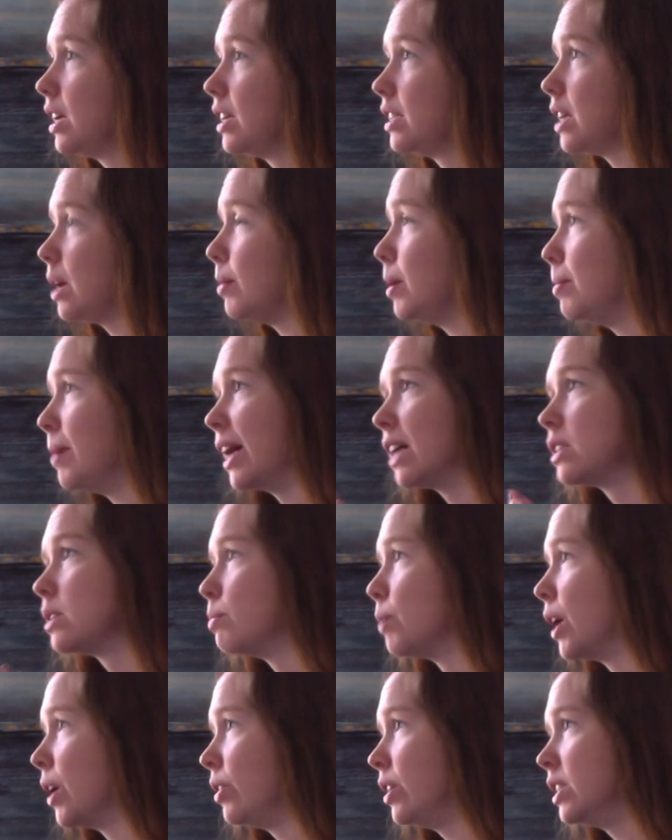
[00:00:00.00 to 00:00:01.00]
Because I'll be back
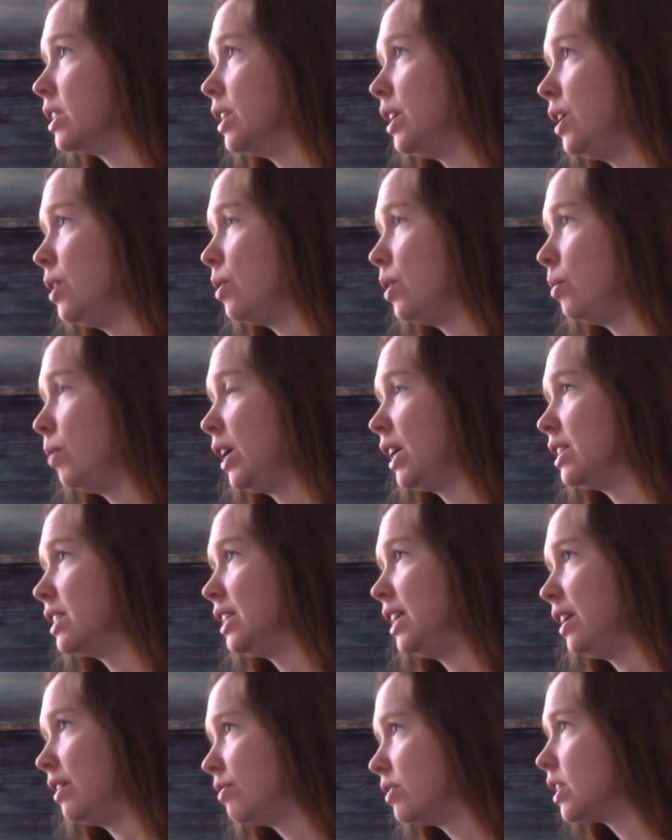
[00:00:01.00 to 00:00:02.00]
tomorrow to see you, and we can see if